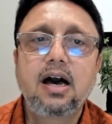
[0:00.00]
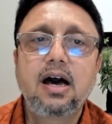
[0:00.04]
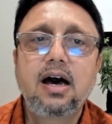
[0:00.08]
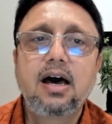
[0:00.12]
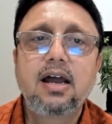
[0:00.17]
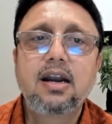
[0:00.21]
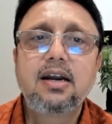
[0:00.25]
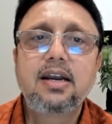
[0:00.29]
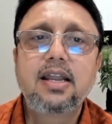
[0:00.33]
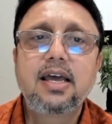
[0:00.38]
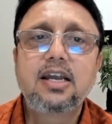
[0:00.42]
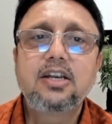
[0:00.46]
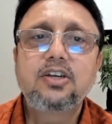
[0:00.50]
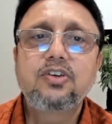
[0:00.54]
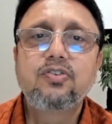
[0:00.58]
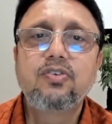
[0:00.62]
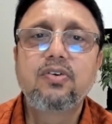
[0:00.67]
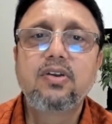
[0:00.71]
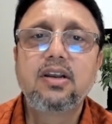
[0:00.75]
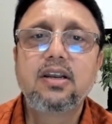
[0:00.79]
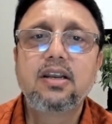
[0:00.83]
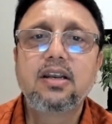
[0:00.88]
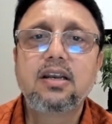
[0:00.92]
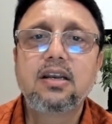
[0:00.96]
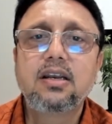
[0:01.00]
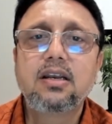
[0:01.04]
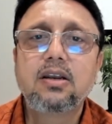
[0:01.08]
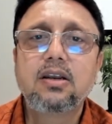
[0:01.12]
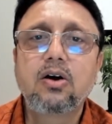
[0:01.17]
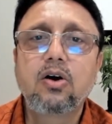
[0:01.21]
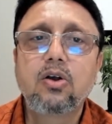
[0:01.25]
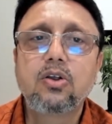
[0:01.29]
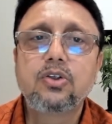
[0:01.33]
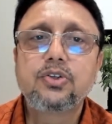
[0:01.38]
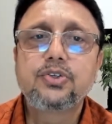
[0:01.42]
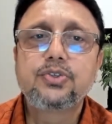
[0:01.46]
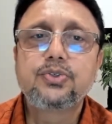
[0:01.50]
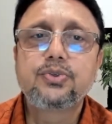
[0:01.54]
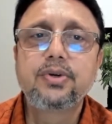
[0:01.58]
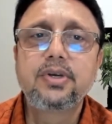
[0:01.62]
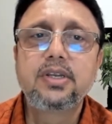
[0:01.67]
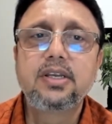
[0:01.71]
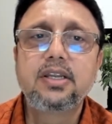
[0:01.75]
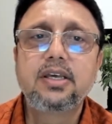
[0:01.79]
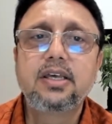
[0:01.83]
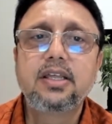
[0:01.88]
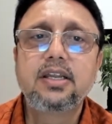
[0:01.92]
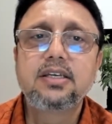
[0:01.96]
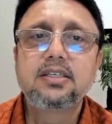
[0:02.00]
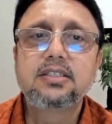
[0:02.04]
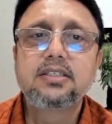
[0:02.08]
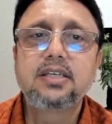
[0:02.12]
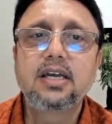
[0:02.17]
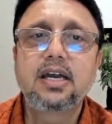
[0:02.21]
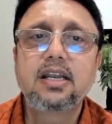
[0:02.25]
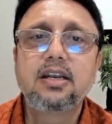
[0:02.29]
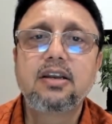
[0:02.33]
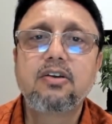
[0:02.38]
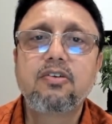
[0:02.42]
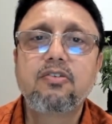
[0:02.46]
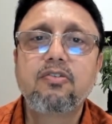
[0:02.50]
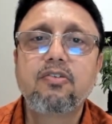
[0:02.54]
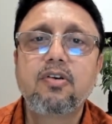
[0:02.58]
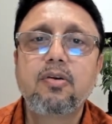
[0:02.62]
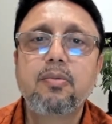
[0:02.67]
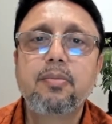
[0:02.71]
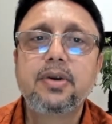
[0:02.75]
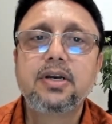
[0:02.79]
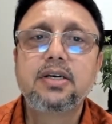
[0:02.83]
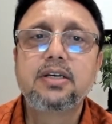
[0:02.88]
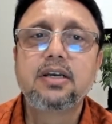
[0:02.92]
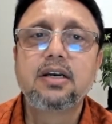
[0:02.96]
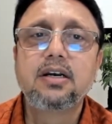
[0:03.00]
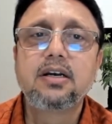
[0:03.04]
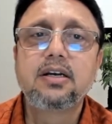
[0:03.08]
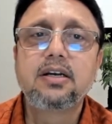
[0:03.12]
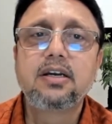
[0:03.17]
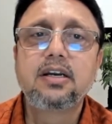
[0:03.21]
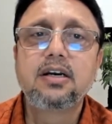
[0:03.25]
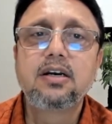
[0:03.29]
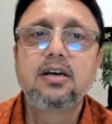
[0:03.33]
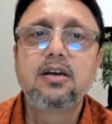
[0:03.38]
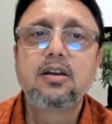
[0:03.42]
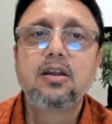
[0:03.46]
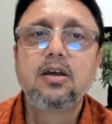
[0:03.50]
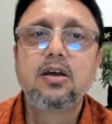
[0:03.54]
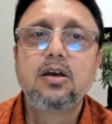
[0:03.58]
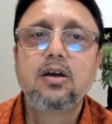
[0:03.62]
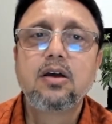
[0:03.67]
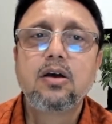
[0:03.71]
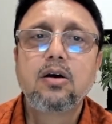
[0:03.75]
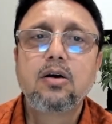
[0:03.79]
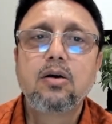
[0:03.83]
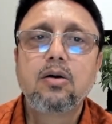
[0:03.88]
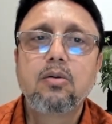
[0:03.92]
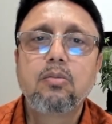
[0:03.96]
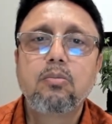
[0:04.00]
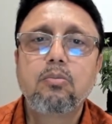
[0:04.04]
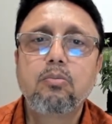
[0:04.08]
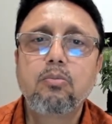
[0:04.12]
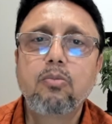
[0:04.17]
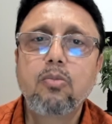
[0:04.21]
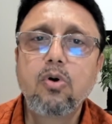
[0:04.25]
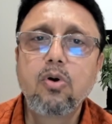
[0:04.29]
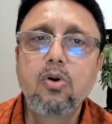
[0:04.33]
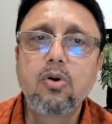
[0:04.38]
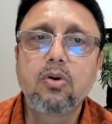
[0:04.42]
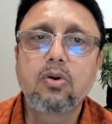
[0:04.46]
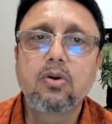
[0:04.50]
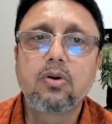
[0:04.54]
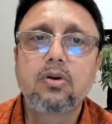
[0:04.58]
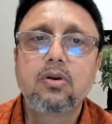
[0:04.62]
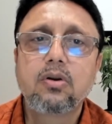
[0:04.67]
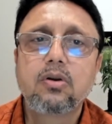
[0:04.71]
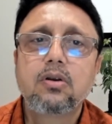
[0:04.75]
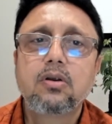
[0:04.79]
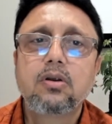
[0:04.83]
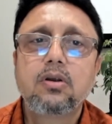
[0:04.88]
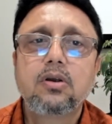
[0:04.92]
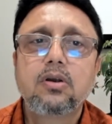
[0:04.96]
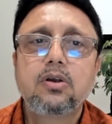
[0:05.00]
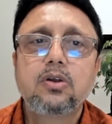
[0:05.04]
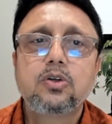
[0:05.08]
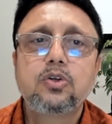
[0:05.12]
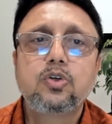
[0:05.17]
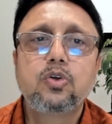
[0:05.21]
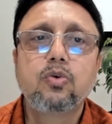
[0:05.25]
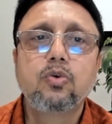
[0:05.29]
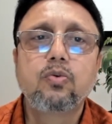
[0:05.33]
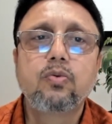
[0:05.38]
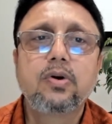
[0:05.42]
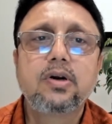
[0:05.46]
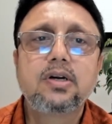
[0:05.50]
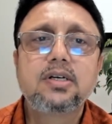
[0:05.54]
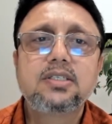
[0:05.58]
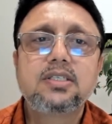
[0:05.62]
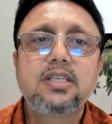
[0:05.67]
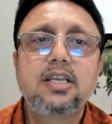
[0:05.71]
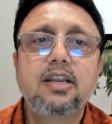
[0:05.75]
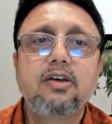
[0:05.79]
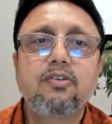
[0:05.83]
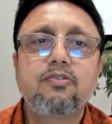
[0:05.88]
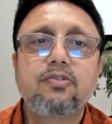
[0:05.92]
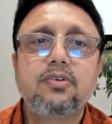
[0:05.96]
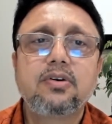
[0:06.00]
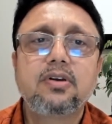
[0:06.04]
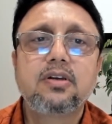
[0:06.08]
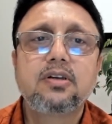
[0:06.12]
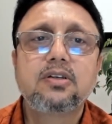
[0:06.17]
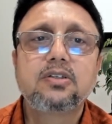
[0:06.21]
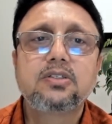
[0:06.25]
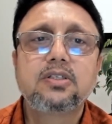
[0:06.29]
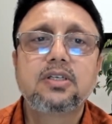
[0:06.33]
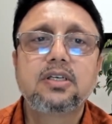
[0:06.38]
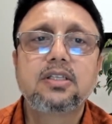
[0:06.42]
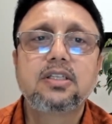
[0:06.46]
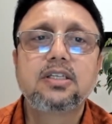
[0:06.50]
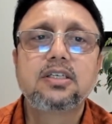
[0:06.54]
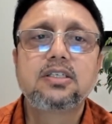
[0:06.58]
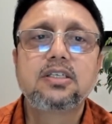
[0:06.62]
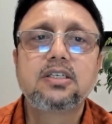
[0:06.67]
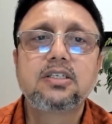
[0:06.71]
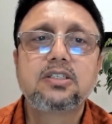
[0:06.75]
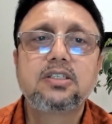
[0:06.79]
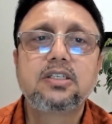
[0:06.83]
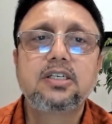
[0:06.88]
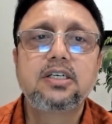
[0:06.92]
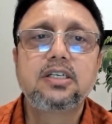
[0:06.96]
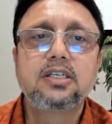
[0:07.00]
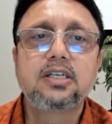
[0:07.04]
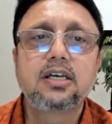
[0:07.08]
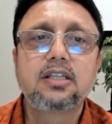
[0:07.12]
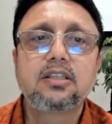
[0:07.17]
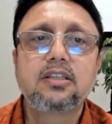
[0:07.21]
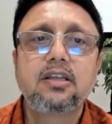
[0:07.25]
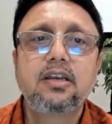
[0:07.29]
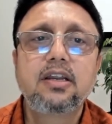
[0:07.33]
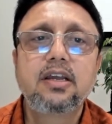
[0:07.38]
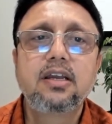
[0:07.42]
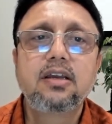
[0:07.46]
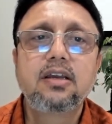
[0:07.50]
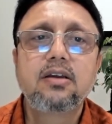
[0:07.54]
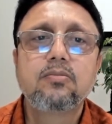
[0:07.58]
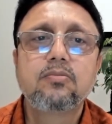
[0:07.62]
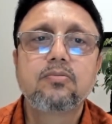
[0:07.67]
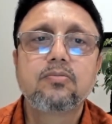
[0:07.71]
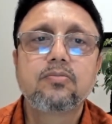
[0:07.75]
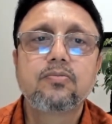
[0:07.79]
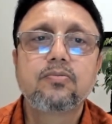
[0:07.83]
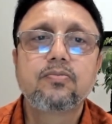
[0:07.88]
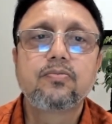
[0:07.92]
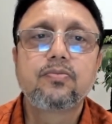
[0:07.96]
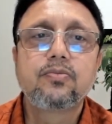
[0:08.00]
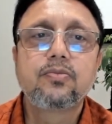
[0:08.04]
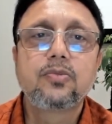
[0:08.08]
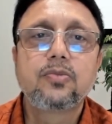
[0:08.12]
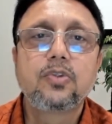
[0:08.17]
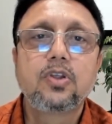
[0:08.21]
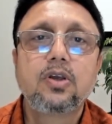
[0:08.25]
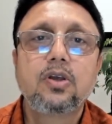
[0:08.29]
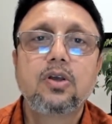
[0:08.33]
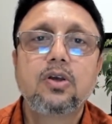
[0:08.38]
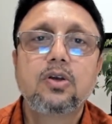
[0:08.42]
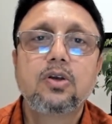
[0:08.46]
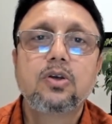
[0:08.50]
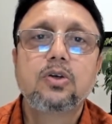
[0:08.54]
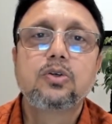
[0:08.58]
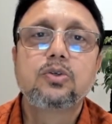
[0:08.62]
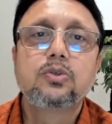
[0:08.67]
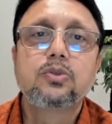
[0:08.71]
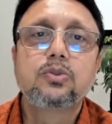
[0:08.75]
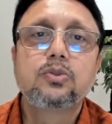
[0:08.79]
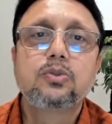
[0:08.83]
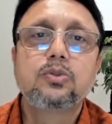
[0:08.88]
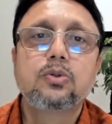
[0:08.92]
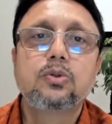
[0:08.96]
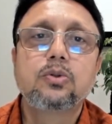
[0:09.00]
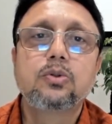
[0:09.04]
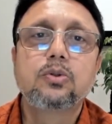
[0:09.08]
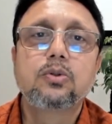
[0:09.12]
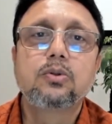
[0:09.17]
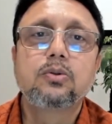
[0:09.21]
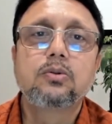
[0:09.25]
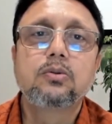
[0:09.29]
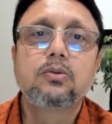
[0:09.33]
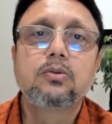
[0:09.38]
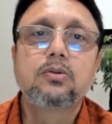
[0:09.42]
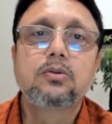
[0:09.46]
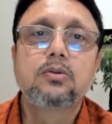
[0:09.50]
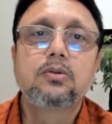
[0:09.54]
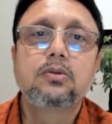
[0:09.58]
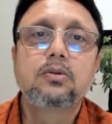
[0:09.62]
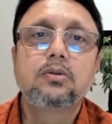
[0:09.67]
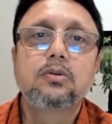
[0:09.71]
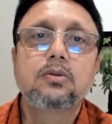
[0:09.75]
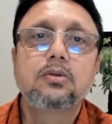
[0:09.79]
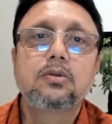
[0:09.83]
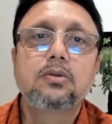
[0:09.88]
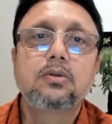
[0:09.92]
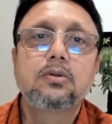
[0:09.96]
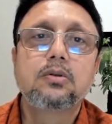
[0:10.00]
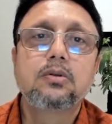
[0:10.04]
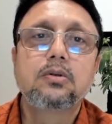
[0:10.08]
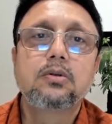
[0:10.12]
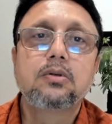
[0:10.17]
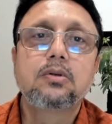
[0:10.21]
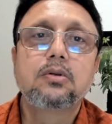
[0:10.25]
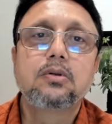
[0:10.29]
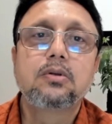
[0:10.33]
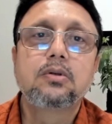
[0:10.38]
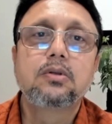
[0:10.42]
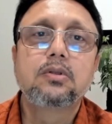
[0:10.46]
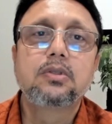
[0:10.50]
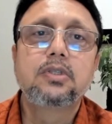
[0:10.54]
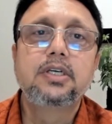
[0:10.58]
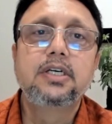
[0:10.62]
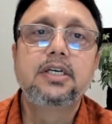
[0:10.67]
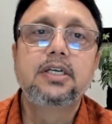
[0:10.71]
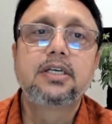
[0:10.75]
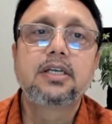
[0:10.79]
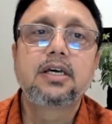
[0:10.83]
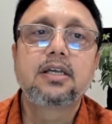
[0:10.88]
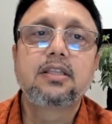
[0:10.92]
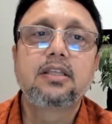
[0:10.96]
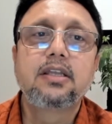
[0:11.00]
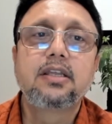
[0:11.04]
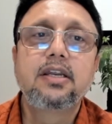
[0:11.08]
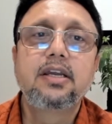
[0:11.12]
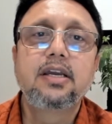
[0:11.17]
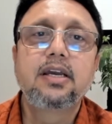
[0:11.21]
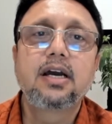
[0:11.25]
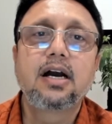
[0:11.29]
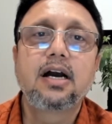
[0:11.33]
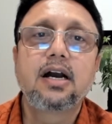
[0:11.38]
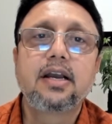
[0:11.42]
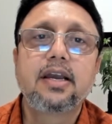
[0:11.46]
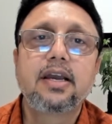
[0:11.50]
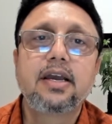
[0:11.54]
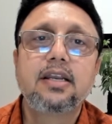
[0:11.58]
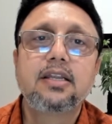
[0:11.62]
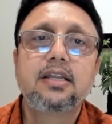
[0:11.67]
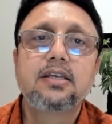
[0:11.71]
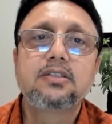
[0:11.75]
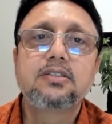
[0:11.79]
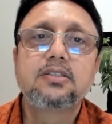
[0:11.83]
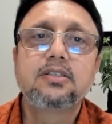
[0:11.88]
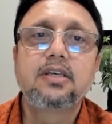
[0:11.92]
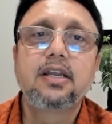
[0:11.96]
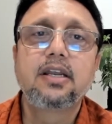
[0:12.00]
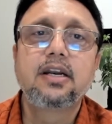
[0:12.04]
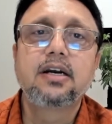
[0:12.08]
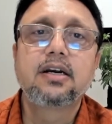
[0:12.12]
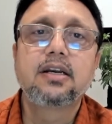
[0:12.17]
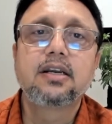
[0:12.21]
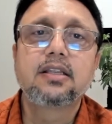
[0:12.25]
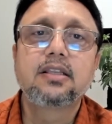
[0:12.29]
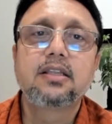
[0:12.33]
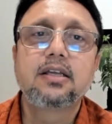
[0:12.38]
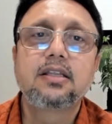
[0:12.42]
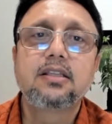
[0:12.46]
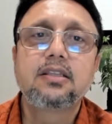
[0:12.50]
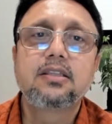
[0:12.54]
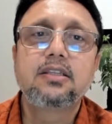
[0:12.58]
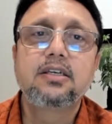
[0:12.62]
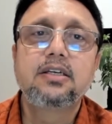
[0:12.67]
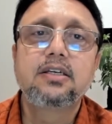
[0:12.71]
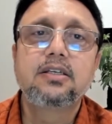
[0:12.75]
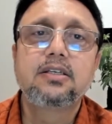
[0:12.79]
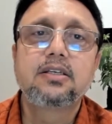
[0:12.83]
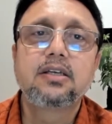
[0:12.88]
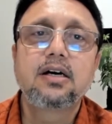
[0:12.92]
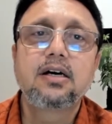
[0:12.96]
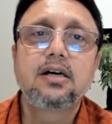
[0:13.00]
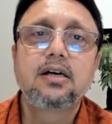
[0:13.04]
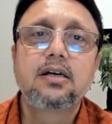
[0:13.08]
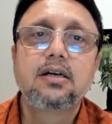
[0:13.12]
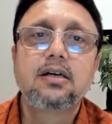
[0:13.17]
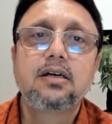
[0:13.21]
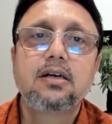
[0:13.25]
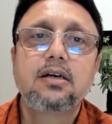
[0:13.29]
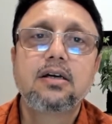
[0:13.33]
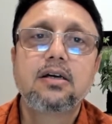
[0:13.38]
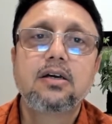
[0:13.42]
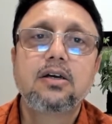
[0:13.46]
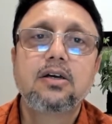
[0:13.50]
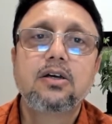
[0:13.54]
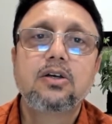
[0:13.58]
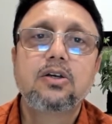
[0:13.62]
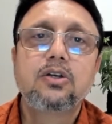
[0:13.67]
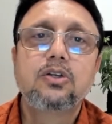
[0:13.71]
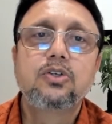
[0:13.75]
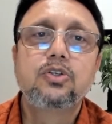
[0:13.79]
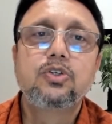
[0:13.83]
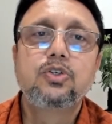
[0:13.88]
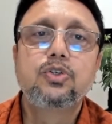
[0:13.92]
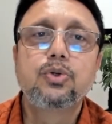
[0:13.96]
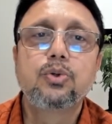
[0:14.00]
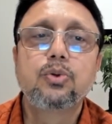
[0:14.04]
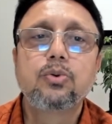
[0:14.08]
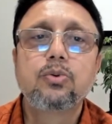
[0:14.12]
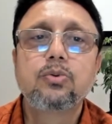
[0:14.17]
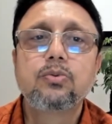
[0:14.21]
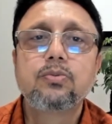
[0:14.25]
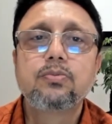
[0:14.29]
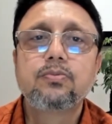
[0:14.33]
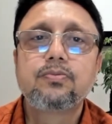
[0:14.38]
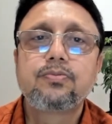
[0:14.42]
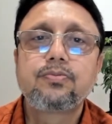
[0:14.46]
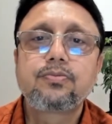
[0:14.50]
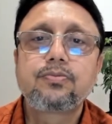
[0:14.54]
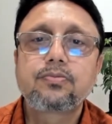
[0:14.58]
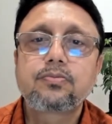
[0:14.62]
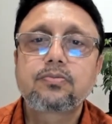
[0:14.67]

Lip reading: R dash will also increase and it will be tilted more towards left. So this is theta 3. So theta 3 again is greater than theta 2